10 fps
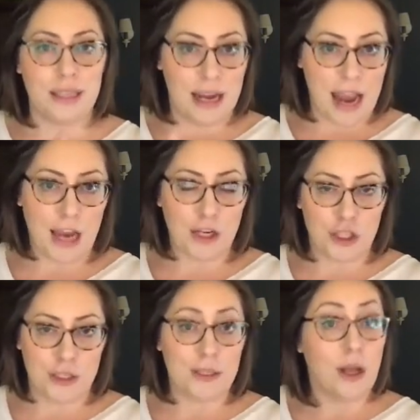and
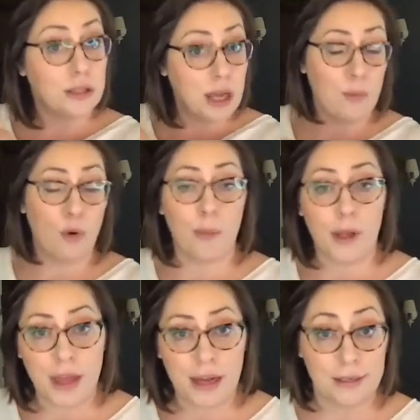actions? I'll talk more about
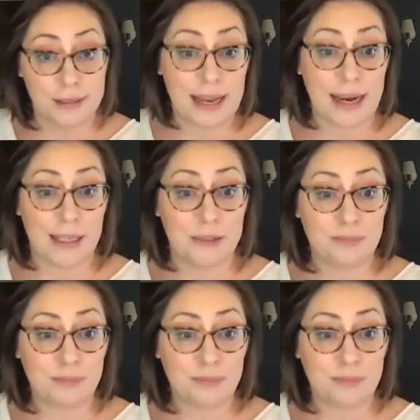that in a second.